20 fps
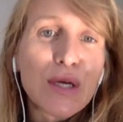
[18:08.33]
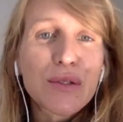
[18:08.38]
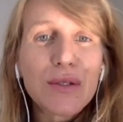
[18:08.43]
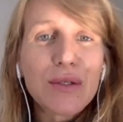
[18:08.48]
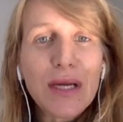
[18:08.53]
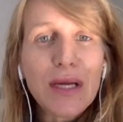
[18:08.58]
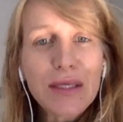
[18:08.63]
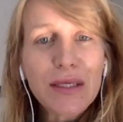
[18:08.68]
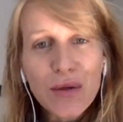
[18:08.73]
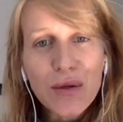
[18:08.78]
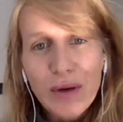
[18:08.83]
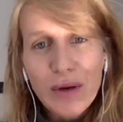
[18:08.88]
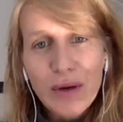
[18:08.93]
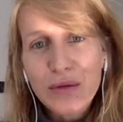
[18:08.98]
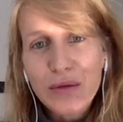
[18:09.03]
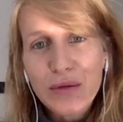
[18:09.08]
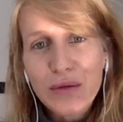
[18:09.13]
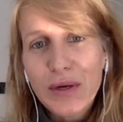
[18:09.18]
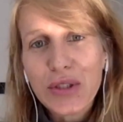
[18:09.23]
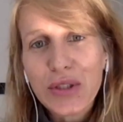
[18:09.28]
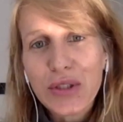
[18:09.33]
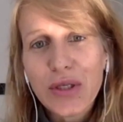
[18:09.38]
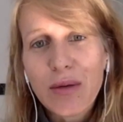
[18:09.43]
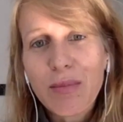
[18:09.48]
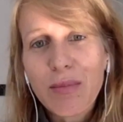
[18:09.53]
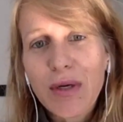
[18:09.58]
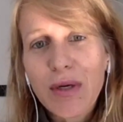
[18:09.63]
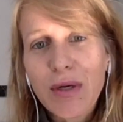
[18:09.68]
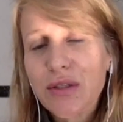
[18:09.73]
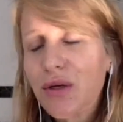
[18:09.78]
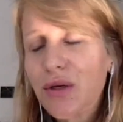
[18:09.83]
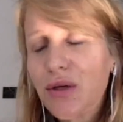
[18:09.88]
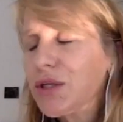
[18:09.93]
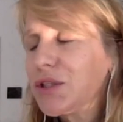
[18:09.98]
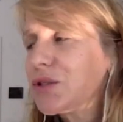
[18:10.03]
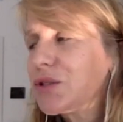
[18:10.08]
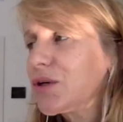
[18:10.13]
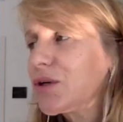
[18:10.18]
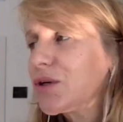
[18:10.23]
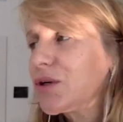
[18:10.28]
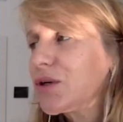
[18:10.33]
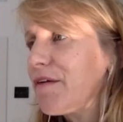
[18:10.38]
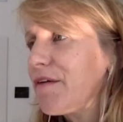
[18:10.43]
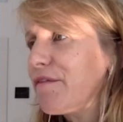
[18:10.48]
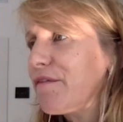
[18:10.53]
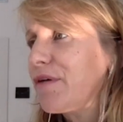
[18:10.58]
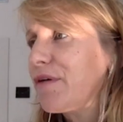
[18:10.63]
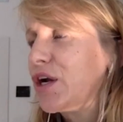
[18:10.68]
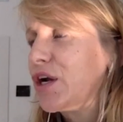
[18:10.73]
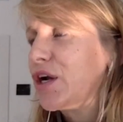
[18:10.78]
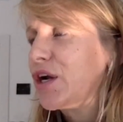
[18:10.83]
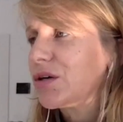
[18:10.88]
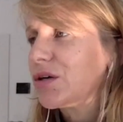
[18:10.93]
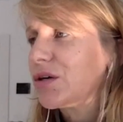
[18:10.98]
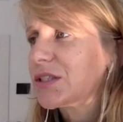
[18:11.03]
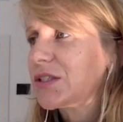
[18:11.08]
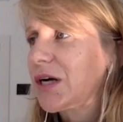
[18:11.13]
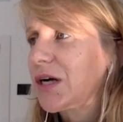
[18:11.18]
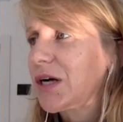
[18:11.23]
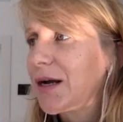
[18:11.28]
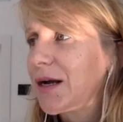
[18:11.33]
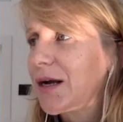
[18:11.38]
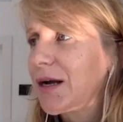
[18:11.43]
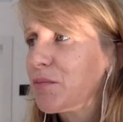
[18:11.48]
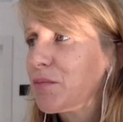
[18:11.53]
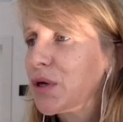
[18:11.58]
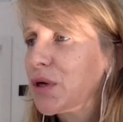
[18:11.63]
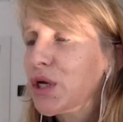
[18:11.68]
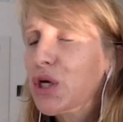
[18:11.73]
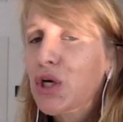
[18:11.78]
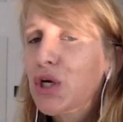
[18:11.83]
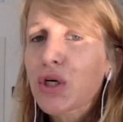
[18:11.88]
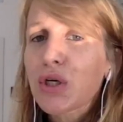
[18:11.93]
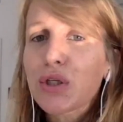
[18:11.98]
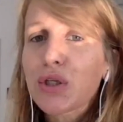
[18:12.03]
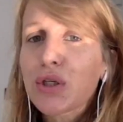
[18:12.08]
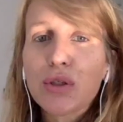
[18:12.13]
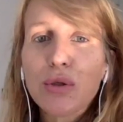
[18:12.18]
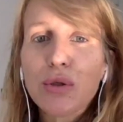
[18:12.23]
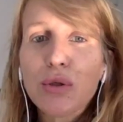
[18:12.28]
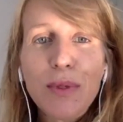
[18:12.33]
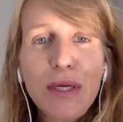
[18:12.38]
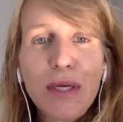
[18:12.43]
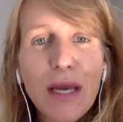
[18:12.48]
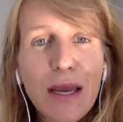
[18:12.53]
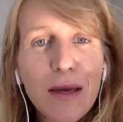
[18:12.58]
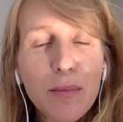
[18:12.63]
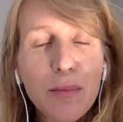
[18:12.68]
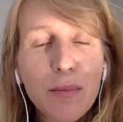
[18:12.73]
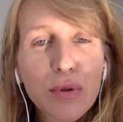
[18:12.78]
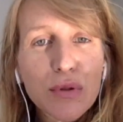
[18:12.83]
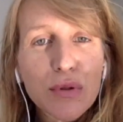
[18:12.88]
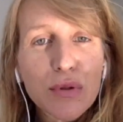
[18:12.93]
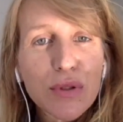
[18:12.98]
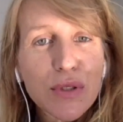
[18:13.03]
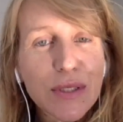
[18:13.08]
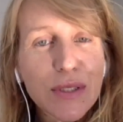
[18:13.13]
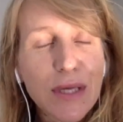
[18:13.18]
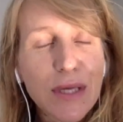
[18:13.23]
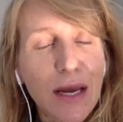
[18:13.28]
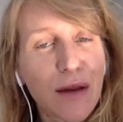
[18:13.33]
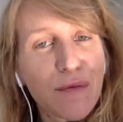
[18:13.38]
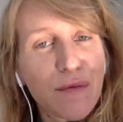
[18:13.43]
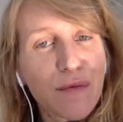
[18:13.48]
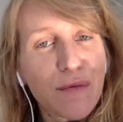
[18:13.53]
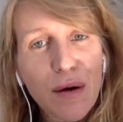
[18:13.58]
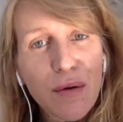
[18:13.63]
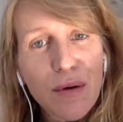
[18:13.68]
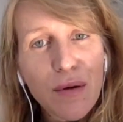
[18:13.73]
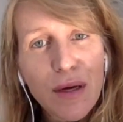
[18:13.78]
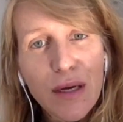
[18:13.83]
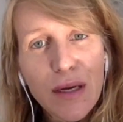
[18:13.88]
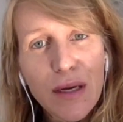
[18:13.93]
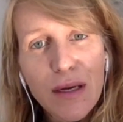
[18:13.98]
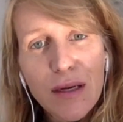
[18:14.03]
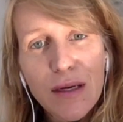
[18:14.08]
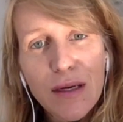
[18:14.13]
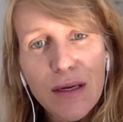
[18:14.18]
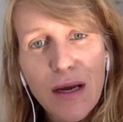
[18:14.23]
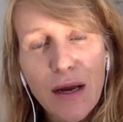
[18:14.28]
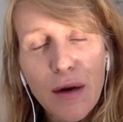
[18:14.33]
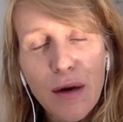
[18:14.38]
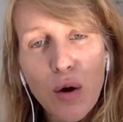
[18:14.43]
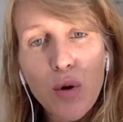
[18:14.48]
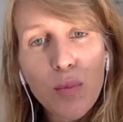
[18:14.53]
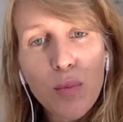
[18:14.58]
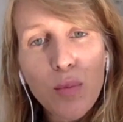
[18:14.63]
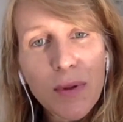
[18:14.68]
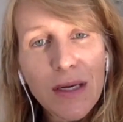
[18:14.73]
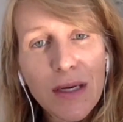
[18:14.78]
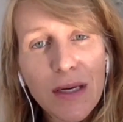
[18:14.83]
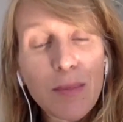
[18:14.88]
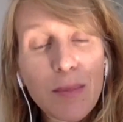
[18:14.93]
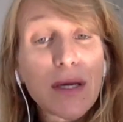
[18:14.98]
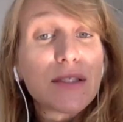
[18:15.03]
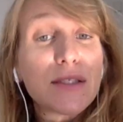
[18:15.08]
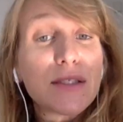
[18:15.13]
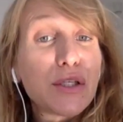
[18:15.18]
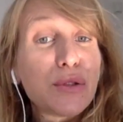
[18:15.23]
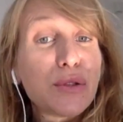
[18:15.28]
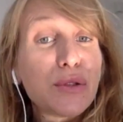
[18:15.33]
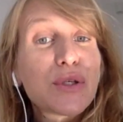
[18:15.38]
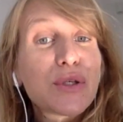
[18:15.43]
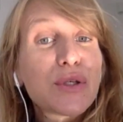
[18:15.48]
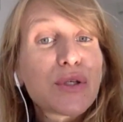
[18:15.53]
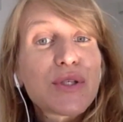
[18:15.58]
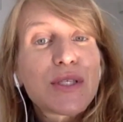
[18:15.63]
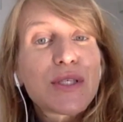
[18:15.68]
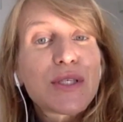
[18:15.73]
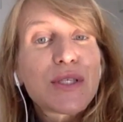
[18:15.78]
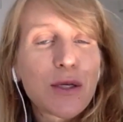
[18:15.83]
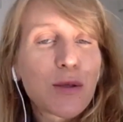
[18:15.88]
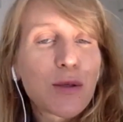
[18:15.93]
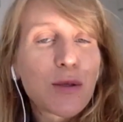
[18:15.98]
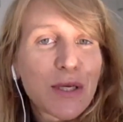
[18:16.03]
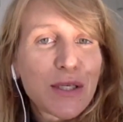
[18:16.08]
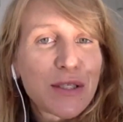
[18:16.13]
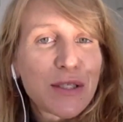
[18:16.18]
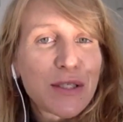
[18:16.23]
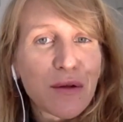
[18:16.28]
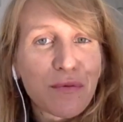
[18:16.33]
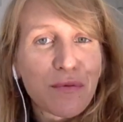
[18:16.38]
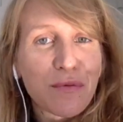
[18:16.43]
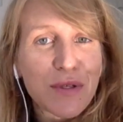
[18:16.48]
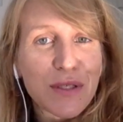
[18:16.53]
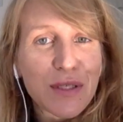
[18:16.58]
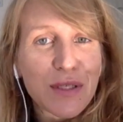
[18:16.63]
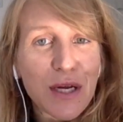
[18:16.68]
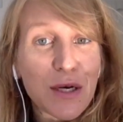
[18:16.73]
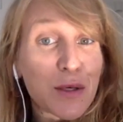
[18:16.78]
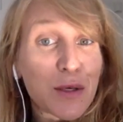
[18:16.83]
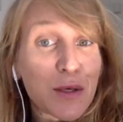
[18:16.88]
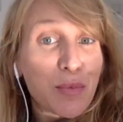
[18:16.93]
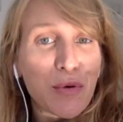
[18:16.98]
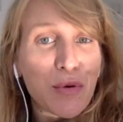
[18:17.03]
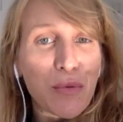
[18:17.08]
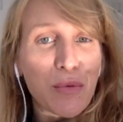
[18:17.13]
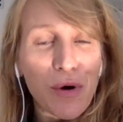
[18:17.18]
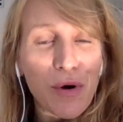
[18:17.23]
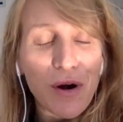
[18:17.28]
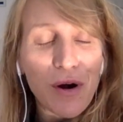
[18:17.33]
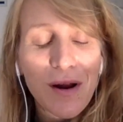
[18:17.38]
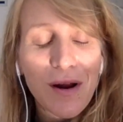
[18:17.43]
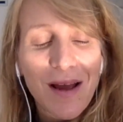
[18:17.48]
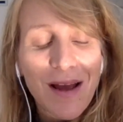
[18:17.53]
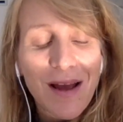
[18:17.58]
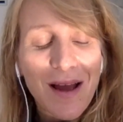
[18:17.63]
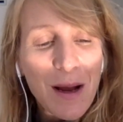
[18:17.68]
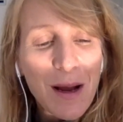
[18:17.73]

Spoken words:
So that's a great question, because, it took me a very long time to be able to say it very kind of openly, because I do consider myself as entrepreneur,